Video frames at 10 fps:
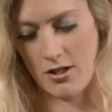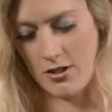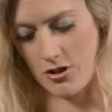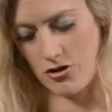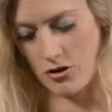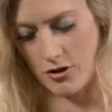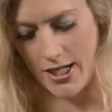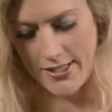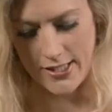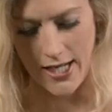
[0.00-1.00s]
aren't as strong
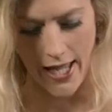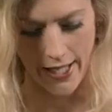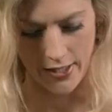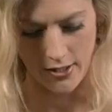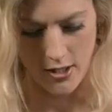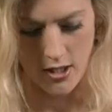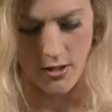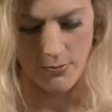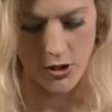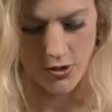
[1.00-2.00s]
as a leg.
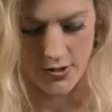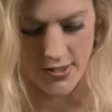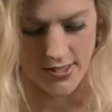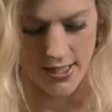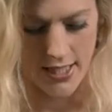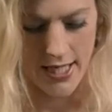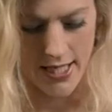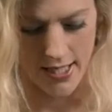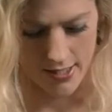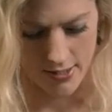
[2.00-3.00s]
But you can see
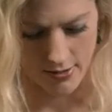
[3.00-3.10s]
here